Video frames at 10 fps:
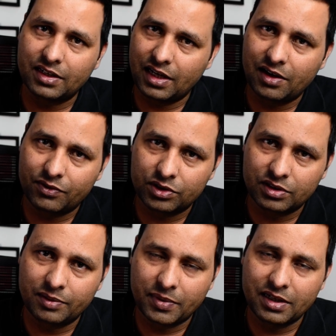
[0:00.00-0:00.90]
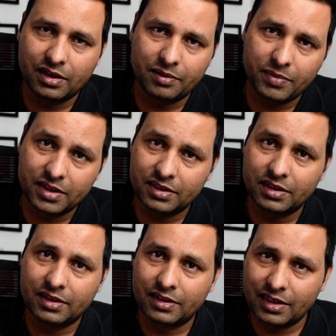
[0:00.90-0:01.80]
I have got
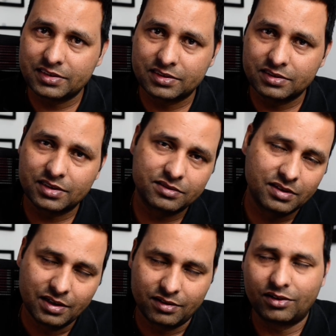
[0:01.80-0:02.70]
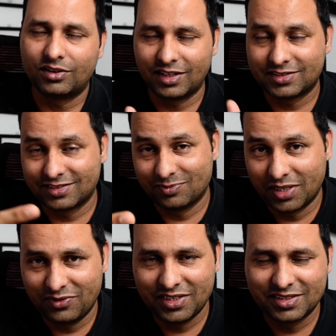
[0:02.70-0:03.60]
my license and not license,
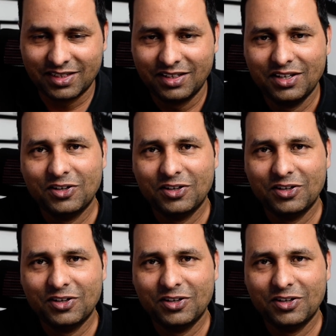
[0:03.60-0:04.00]
my visa